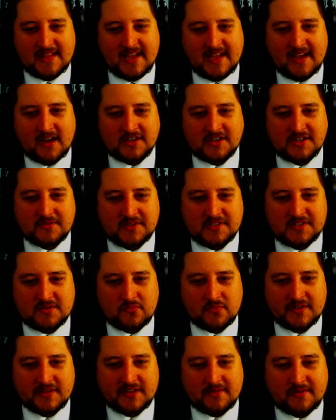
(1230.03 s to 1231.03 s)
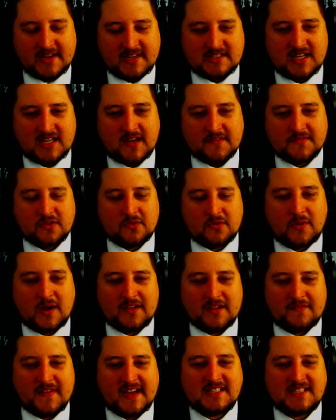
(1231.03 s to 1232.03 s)
They are doing some really great stuff. So,
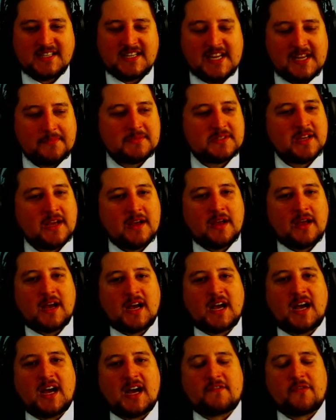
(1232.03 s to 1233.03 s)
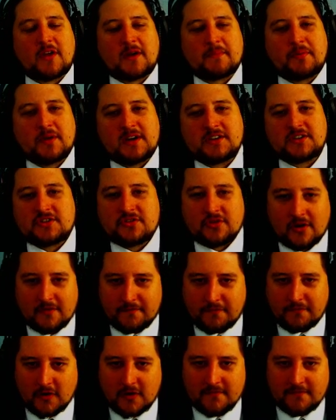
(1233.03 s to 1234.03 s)
qualified teams, uh, if you want to put it in
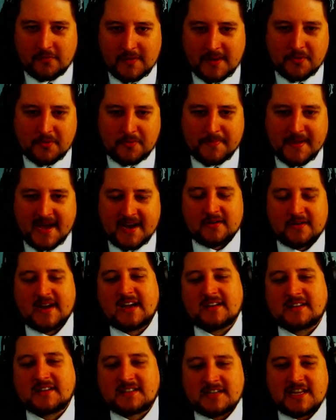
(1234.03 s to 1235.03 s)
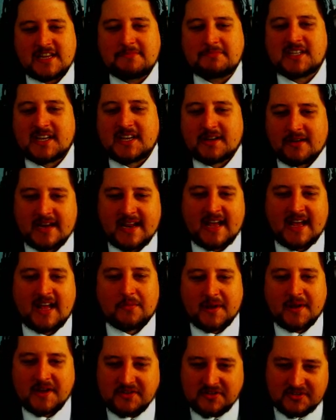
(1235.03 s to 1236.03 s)
short form for Red Bull Battleground, Team Secret,
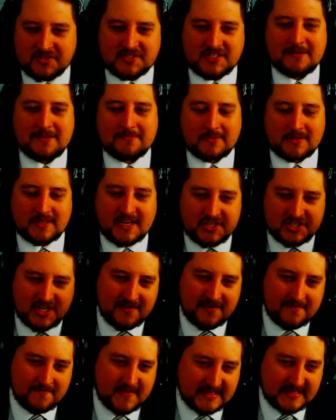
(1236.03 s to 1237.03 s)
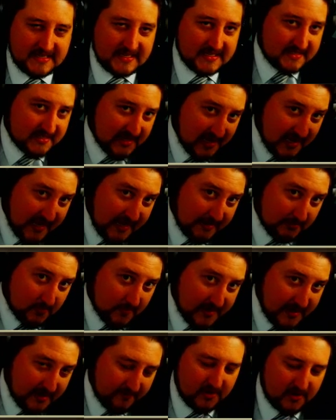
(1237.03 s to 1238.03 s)
Hellraisers, Team Malaysia, Invictus. We're
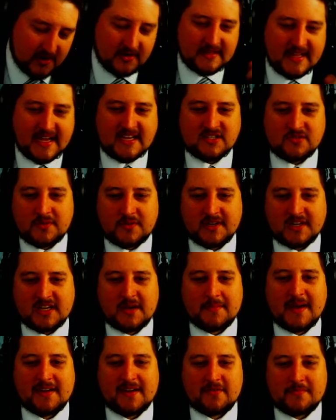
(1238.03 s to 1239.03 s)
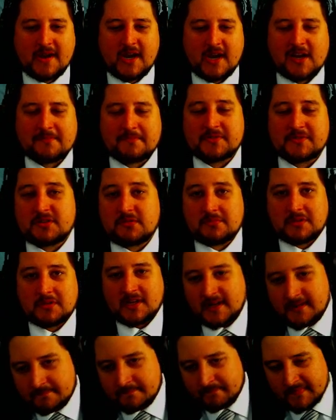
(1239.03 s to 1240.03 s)
waiting for our last one to come out of America.
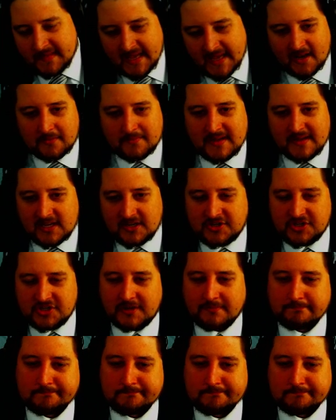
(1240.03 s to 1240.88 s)
Presumably, it'll be EG.